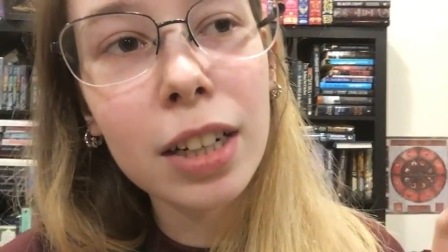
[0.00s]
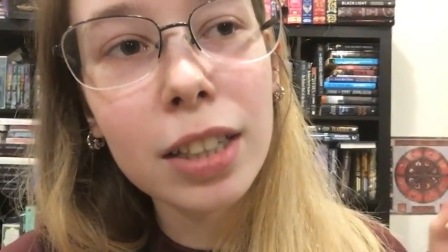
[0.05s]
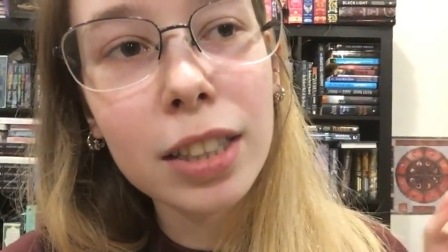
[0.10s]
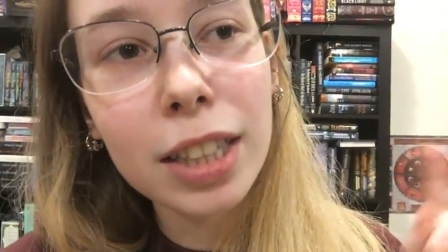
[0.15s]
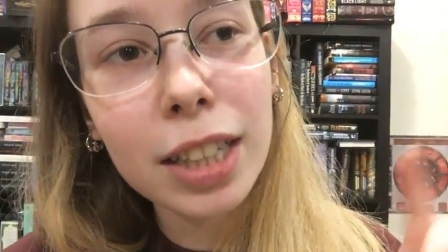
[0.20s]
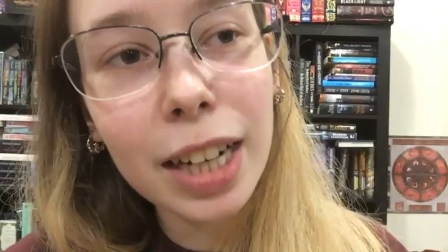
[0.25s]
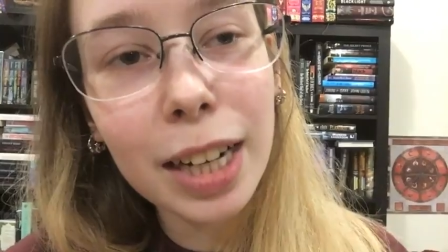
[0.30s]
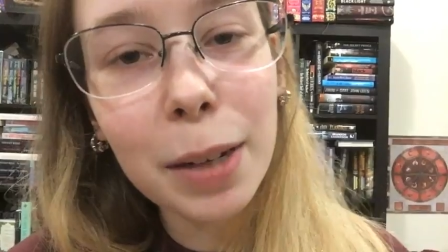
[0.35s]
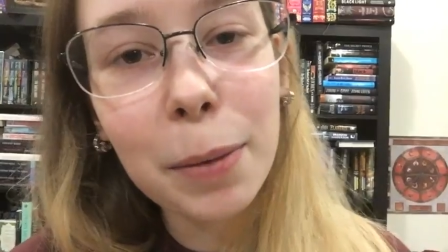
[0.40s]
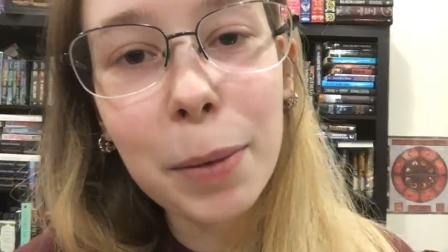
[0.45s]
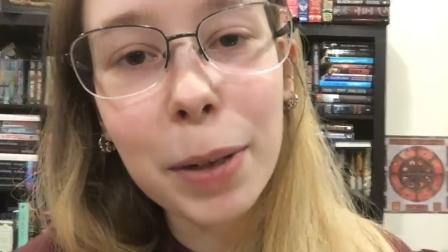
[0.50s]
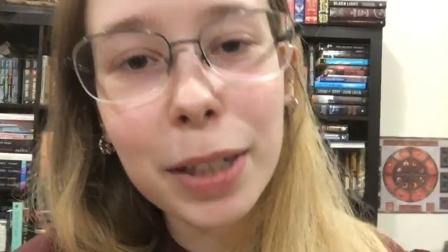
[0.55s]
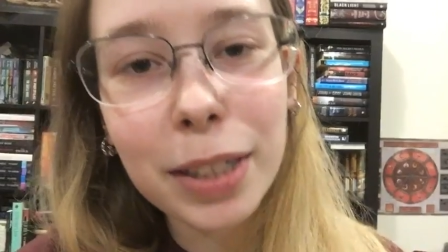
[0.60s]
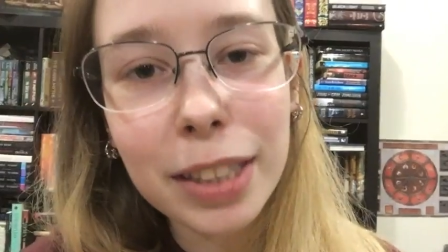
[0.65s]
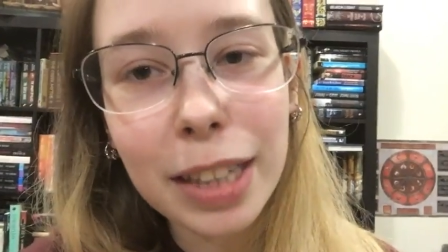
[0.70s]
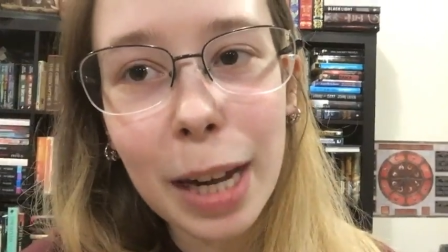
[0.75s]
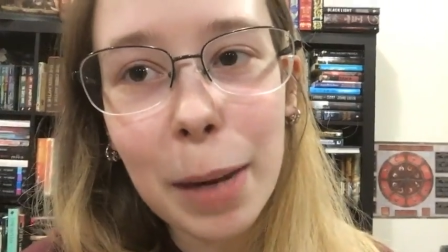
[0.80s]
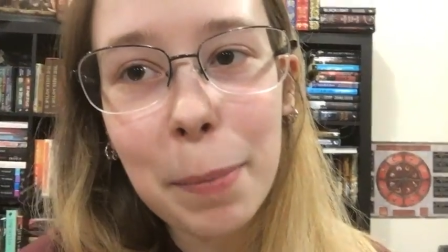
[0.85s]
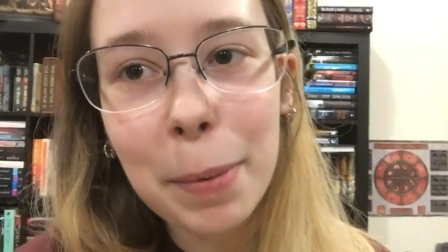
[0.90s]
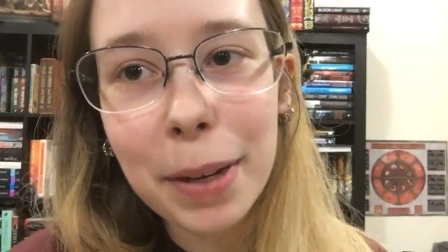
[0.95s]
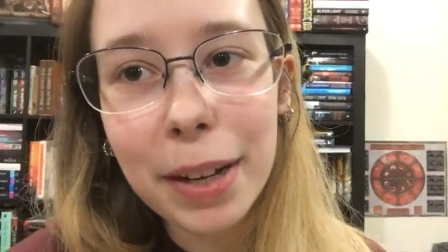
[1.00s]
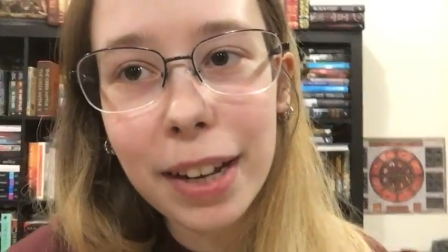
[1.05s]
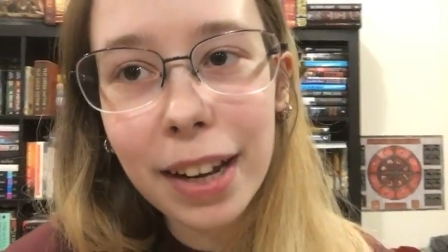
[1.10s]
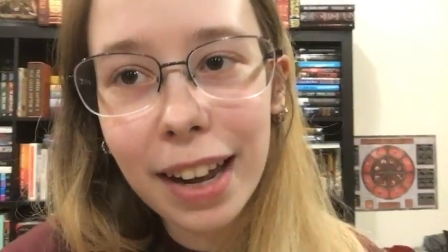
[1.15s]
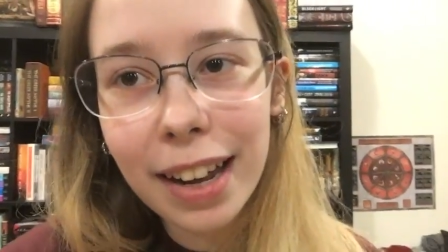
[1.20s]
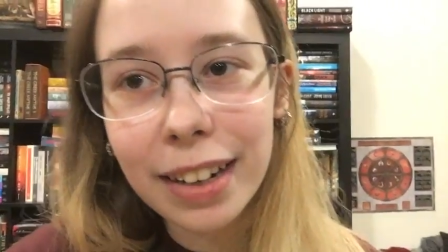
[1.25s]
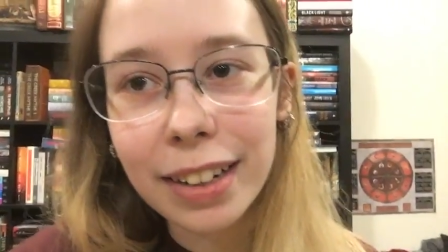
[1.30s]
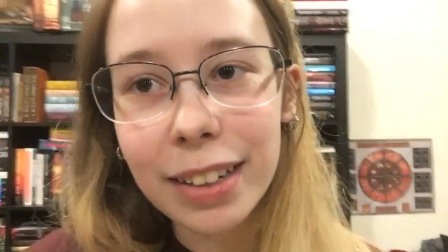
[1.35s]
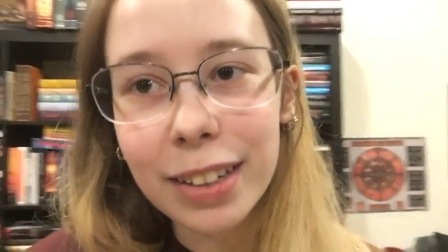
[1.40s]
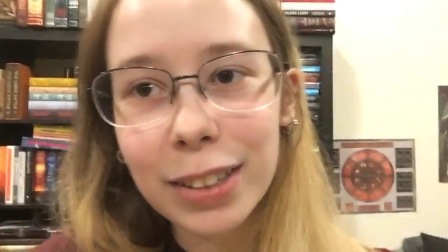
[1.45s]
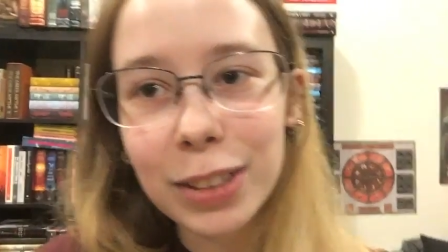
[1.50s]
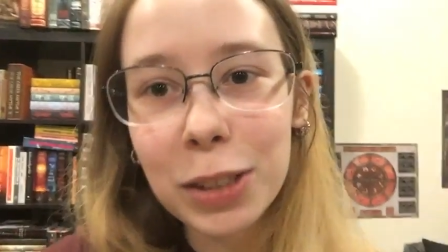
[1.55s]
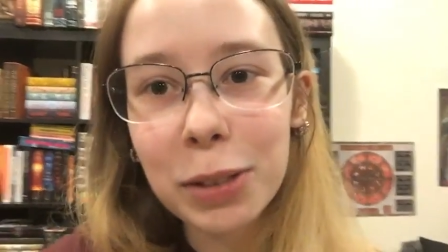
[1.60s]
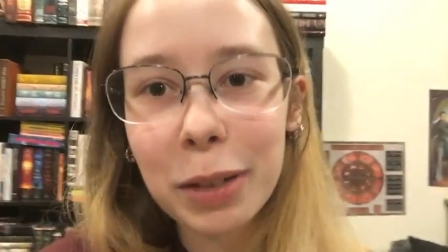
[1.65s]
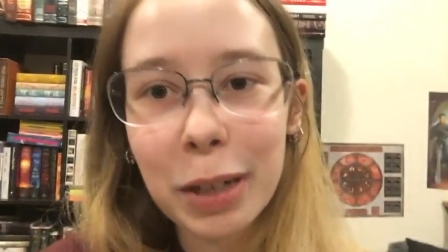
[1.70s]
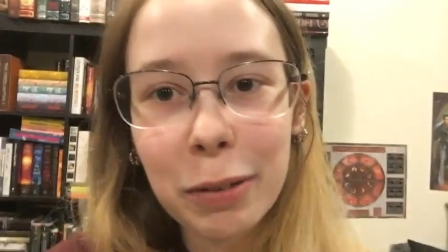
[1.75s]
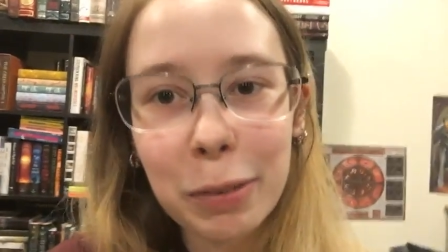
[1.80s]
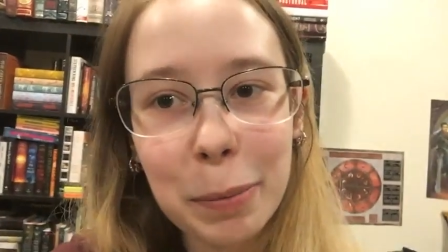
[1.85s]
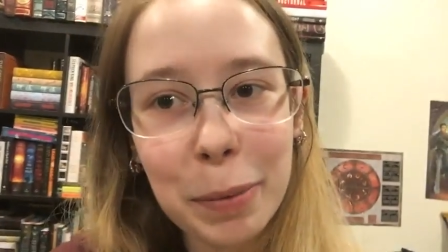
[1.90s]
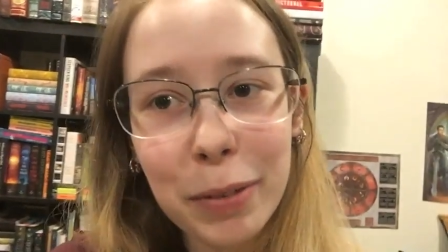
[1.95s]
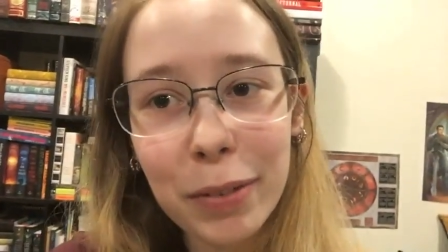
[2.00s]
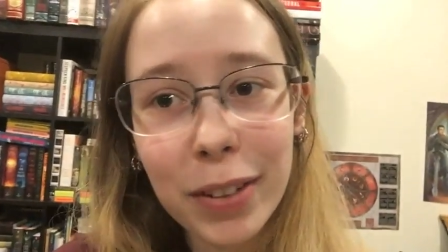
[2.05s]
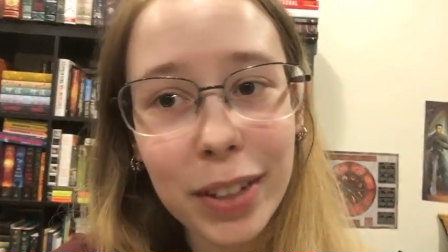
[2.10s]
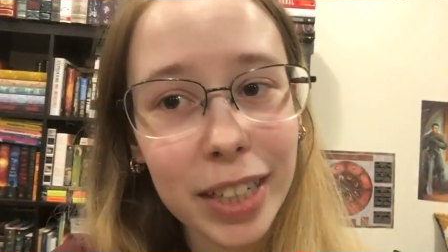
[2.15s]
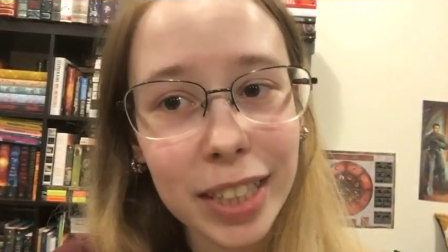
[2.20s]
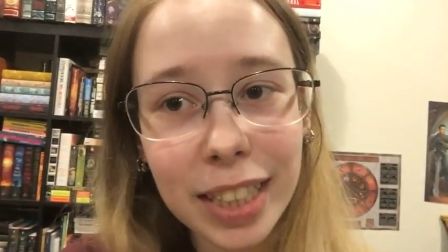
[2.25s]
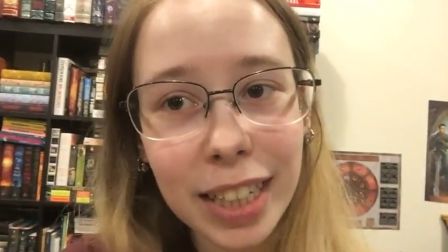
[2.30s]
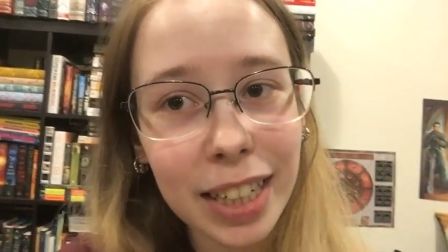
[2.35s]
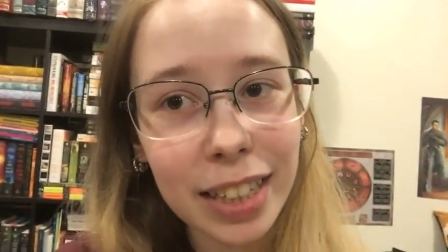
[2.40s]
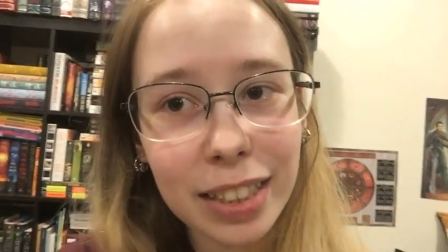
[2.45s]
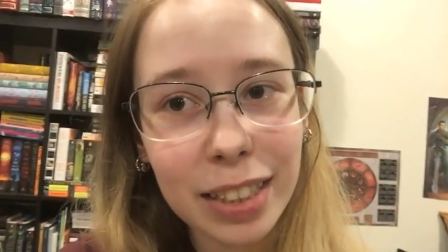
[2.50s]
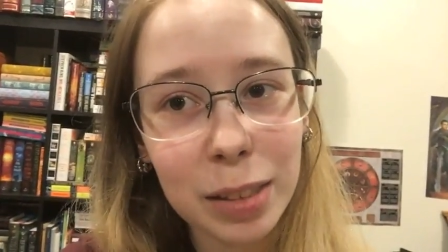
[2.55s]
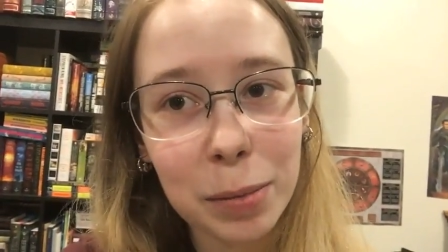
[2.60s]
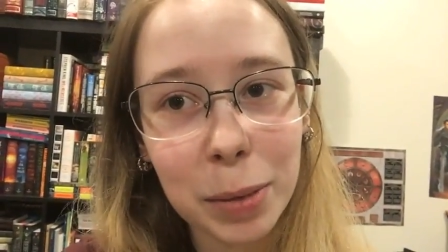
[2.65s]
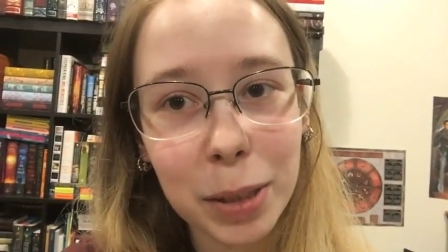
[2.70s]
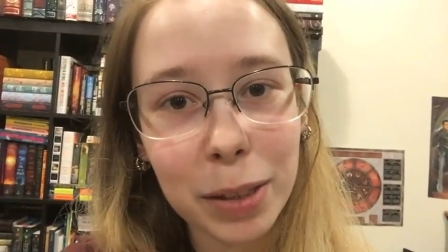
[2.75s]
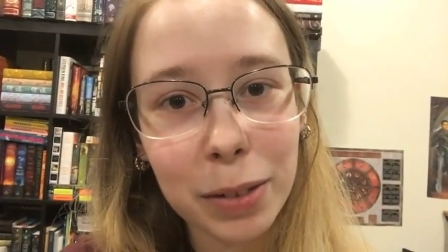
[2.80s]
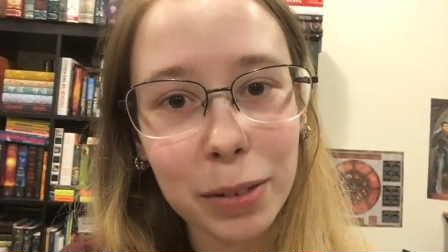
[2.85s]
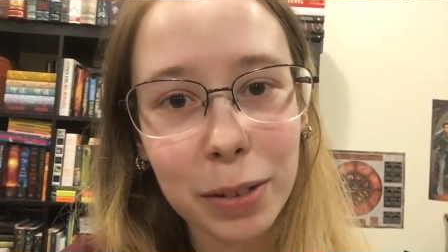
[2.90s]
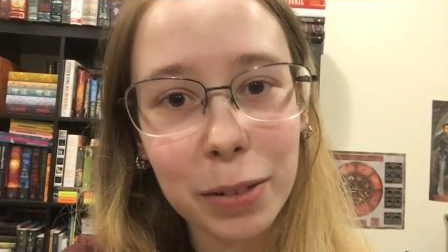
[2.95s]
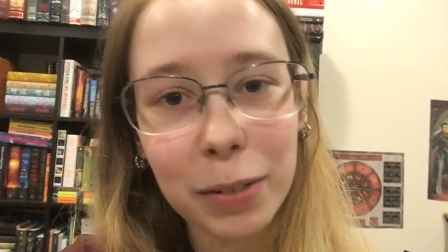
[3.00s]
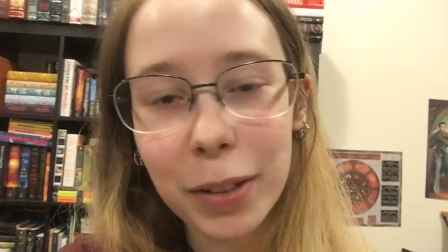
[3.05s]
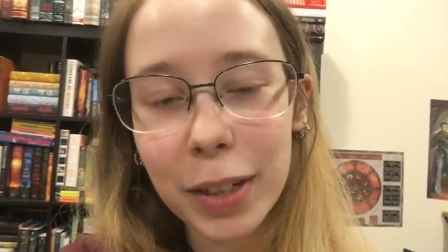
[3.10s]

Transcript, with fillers: tonight we are Skyping again, so I will be very tired tomorrow.